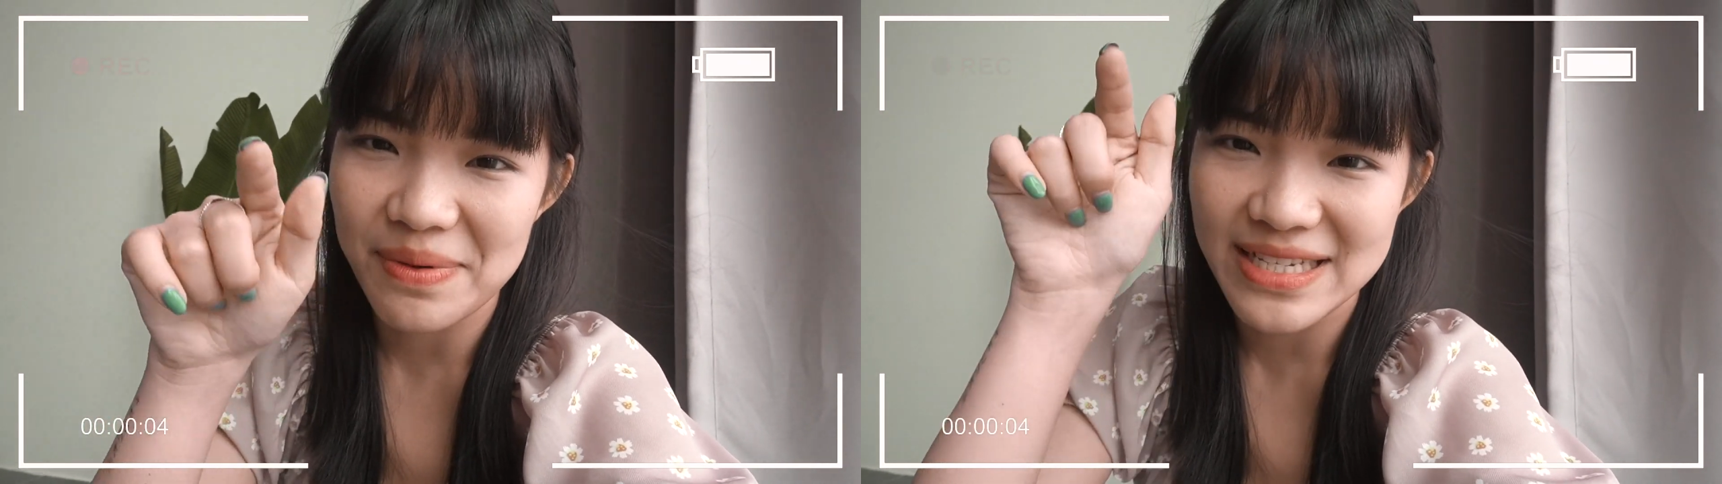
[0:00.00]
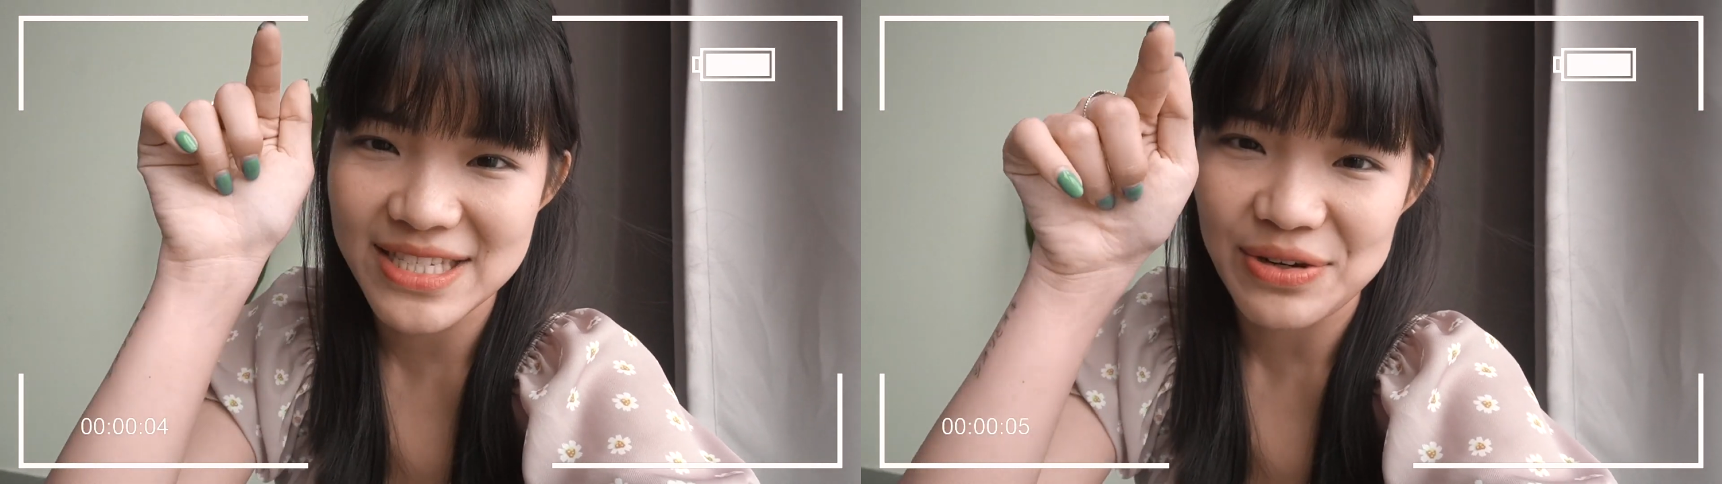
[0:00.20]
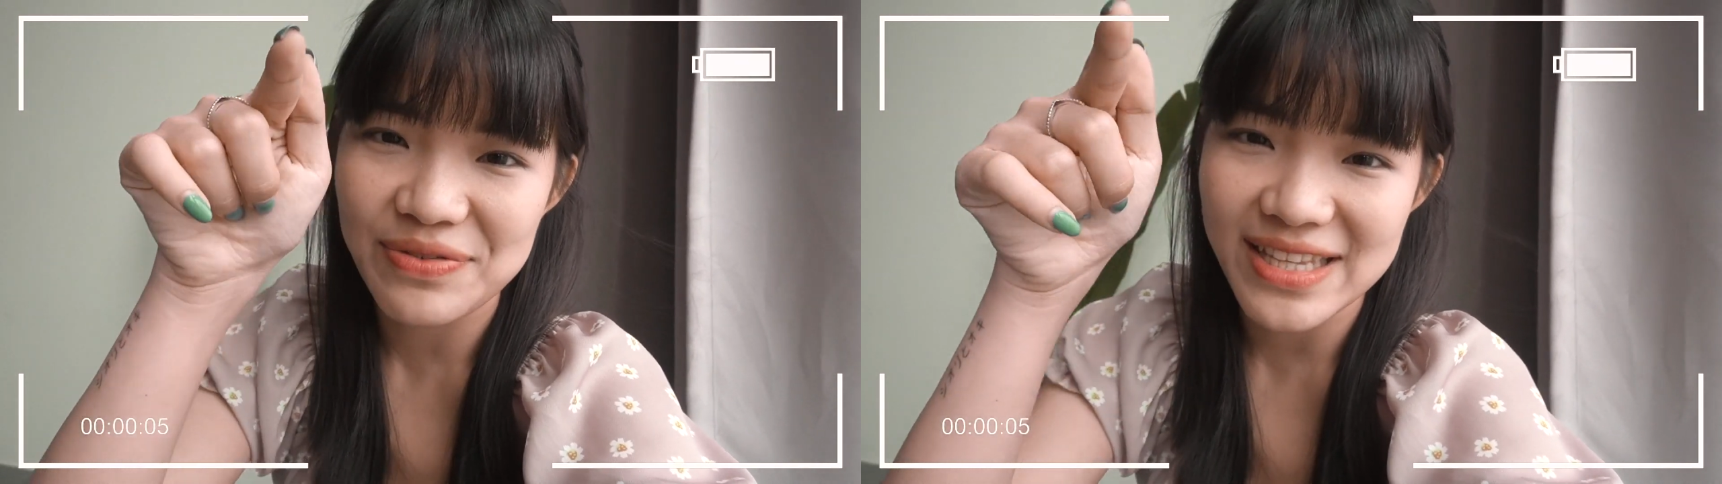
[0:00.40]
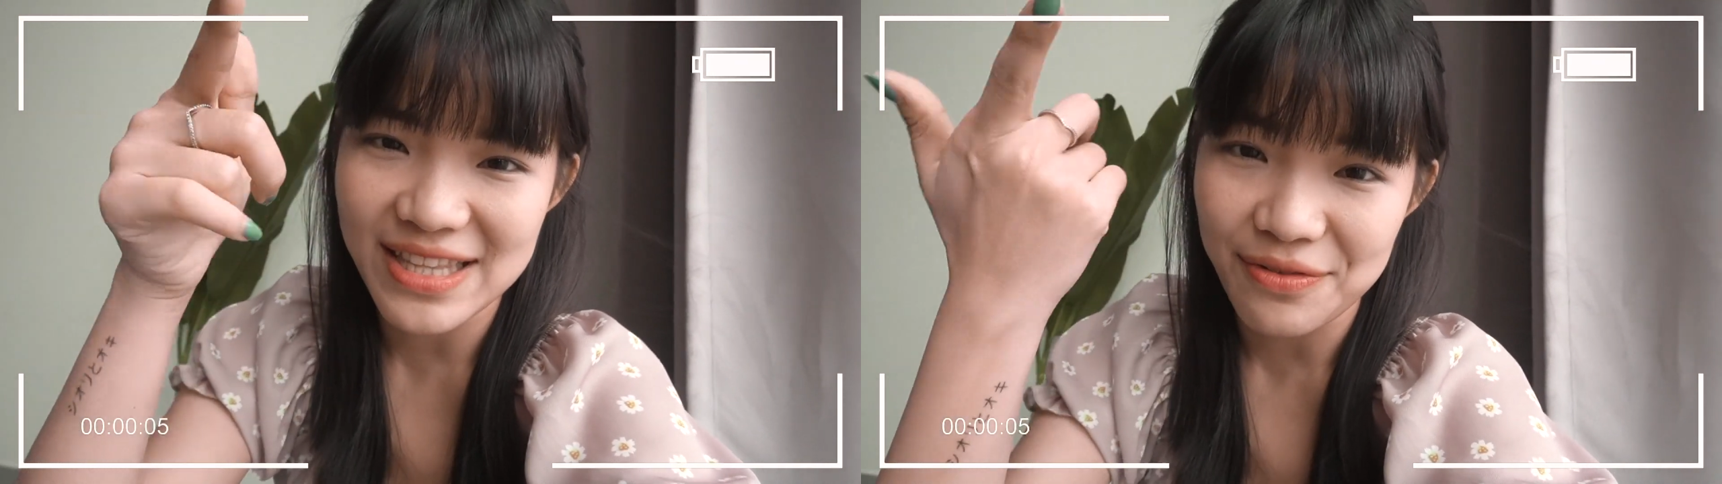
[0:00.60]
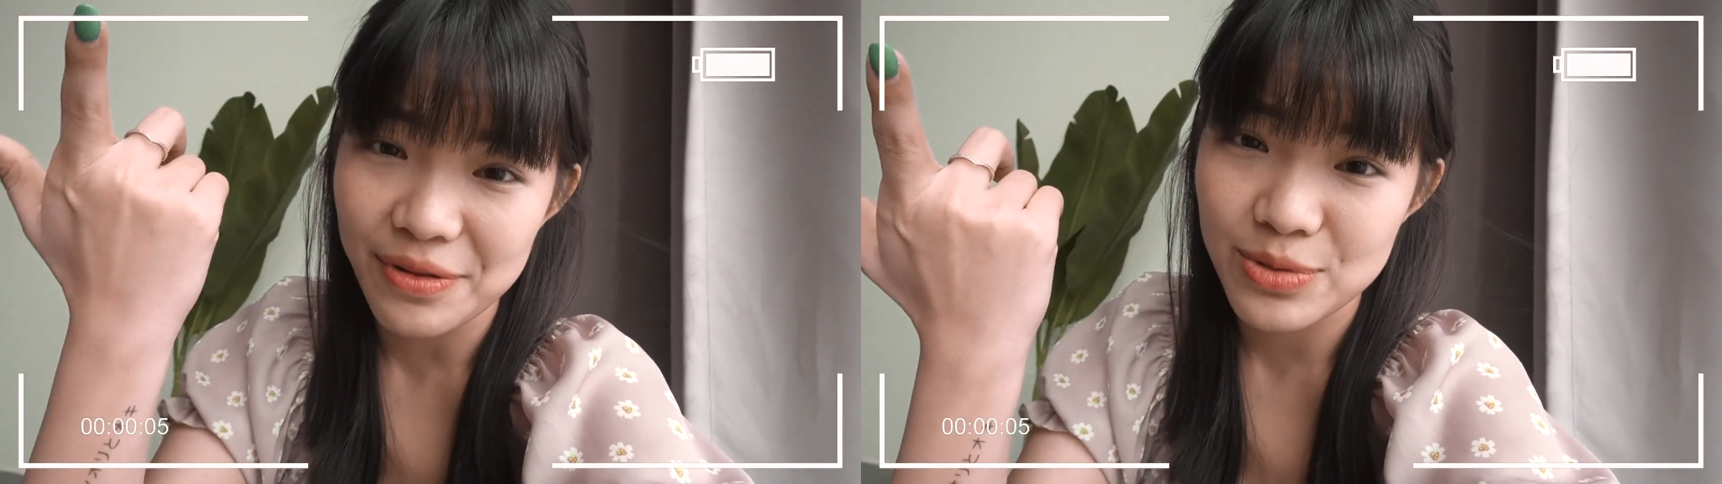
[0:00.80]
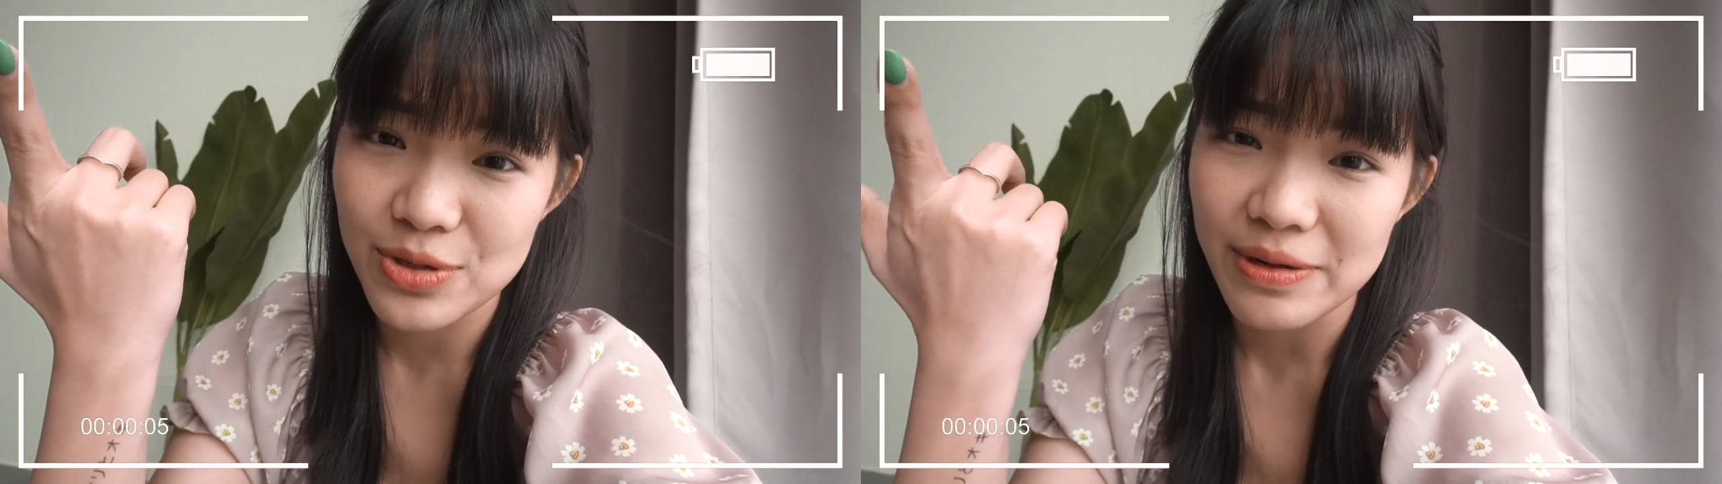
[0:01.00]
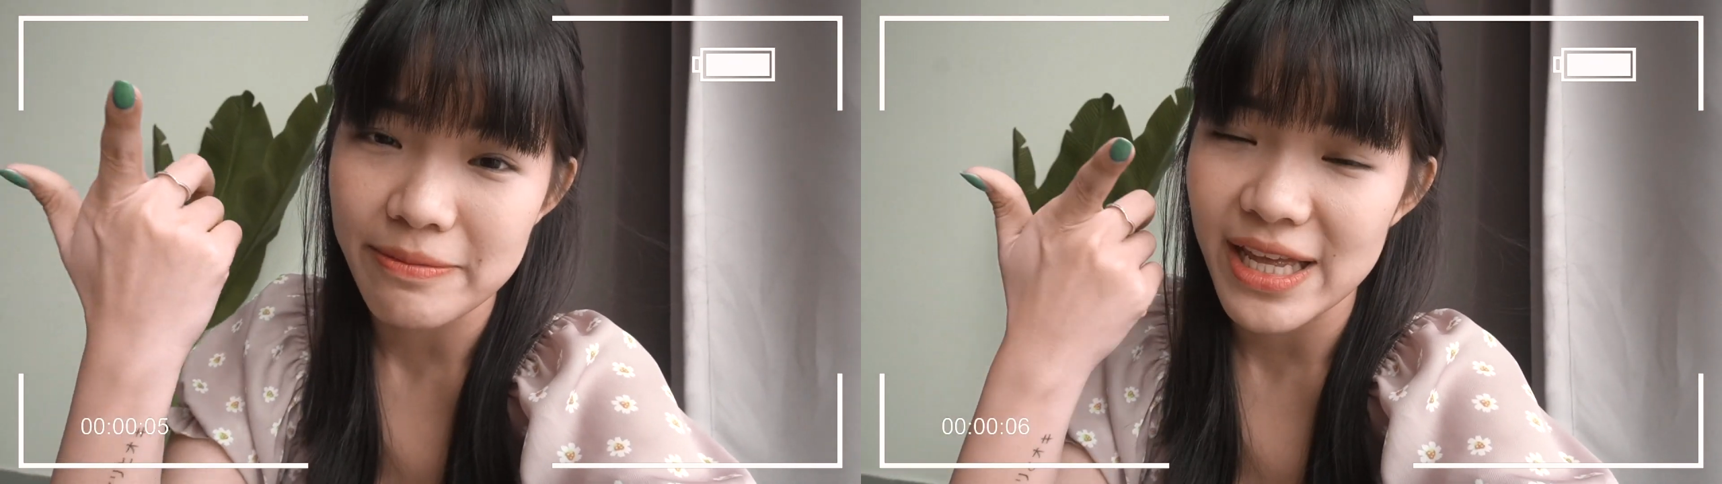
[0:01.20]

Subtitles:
myself in the flip screen